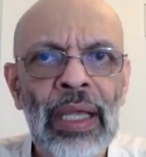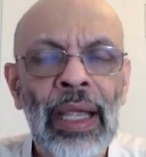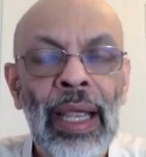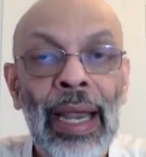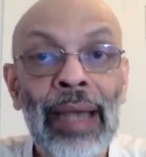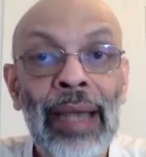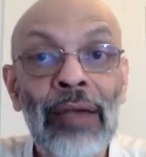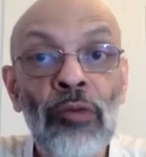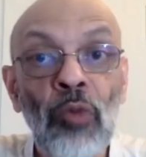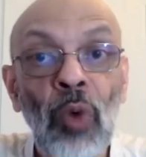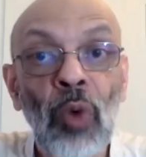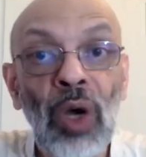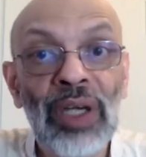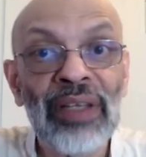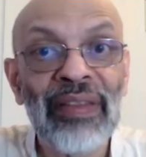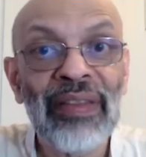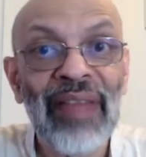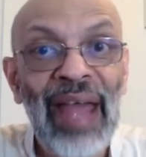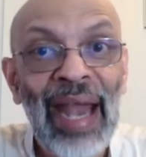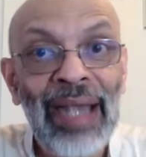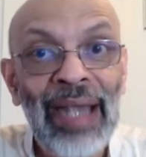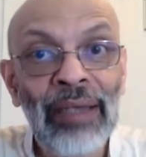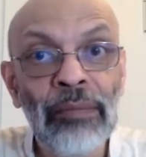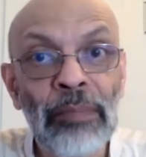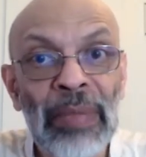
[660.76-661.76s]
And what
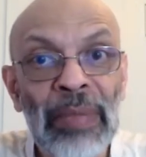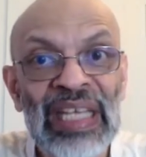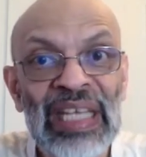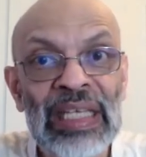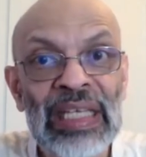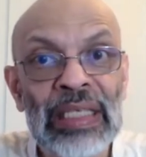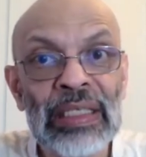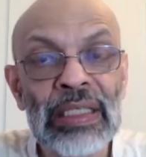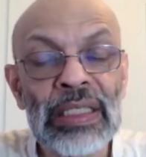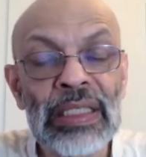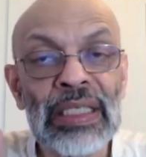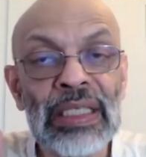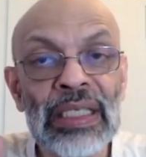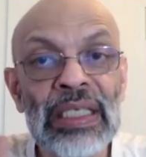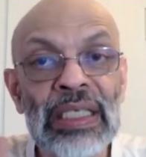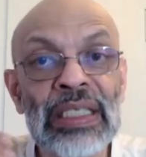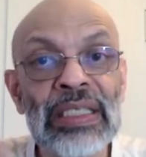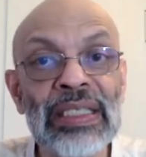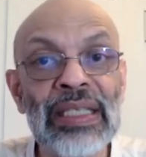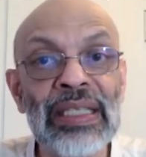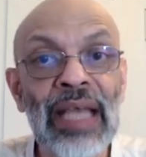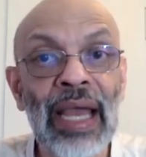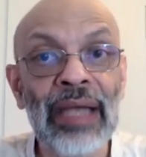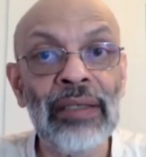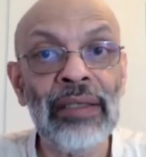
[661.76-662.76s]
that means
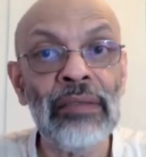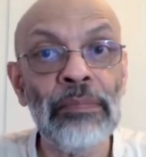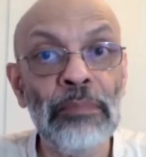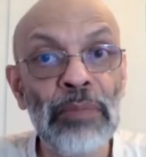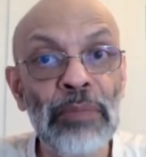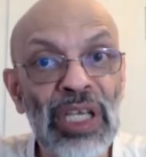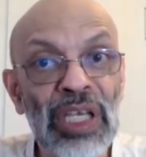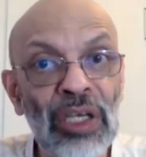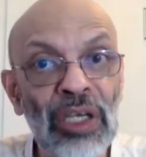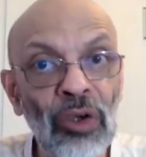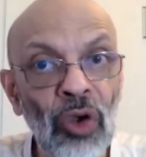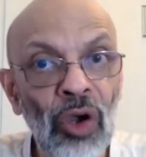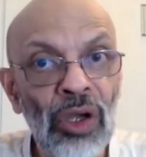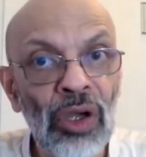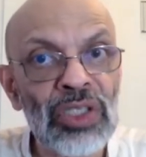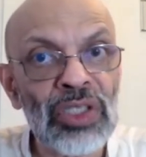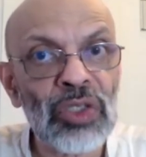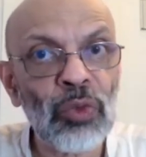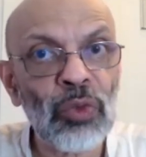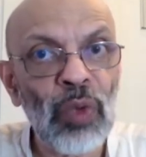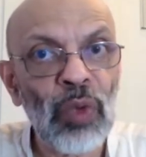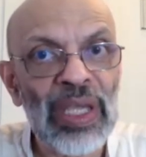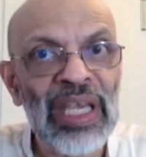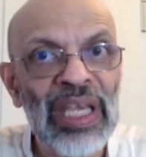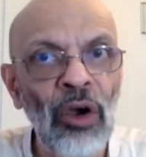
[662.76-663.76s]
is that because
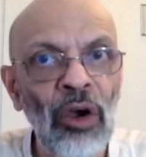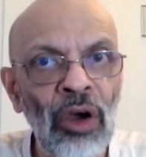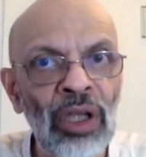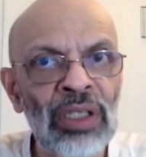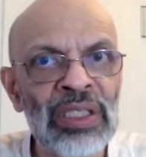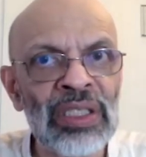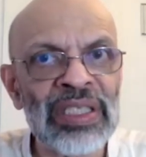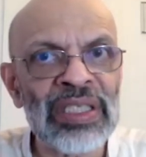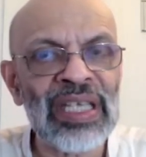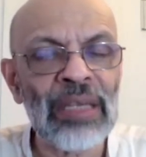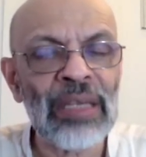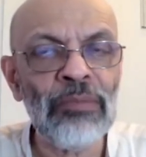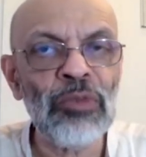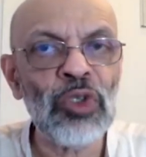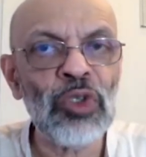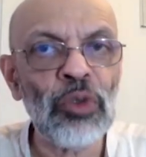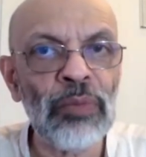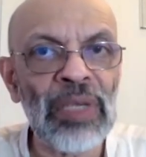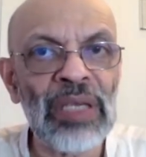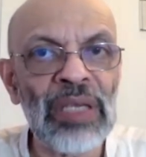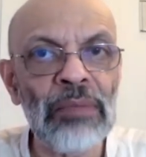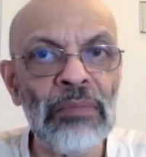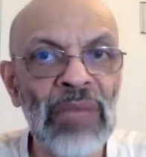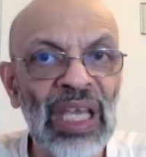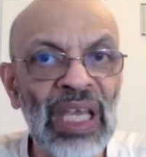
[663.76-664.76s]
we all seem to
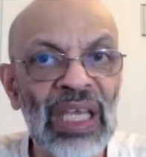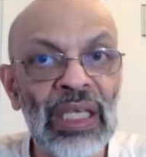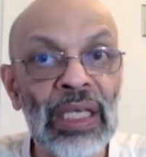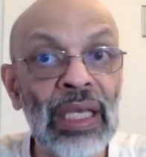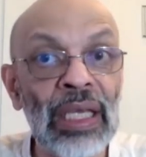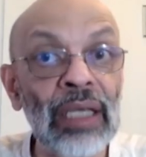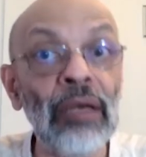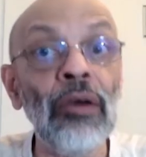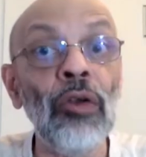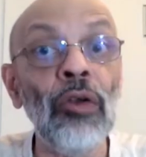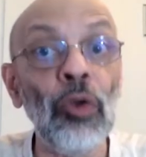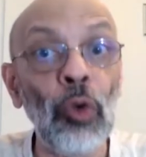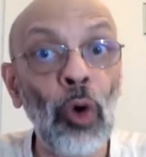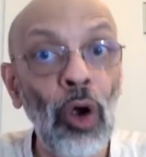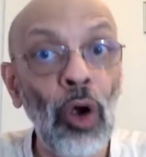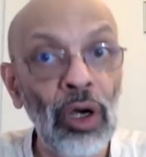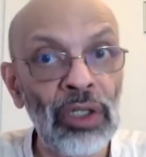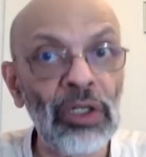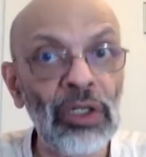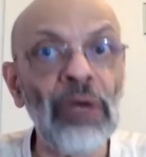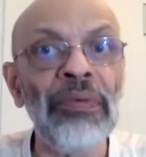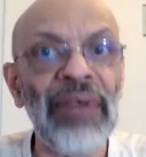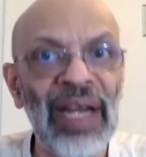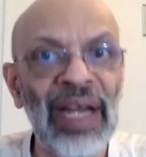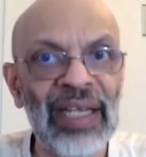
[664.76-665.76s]
be making a lot
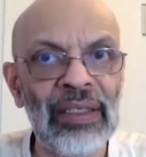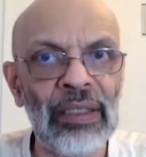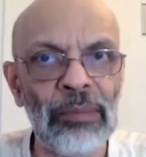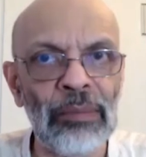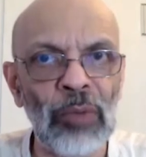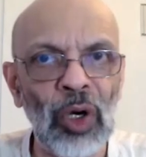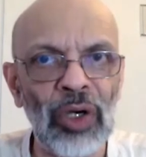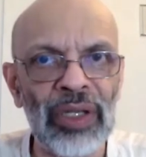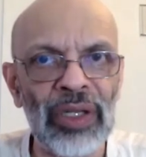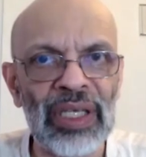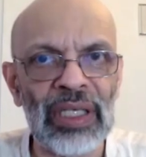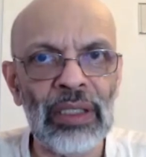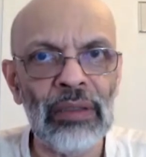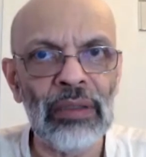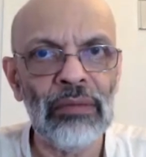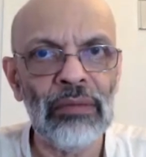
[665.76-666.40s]
of antibody,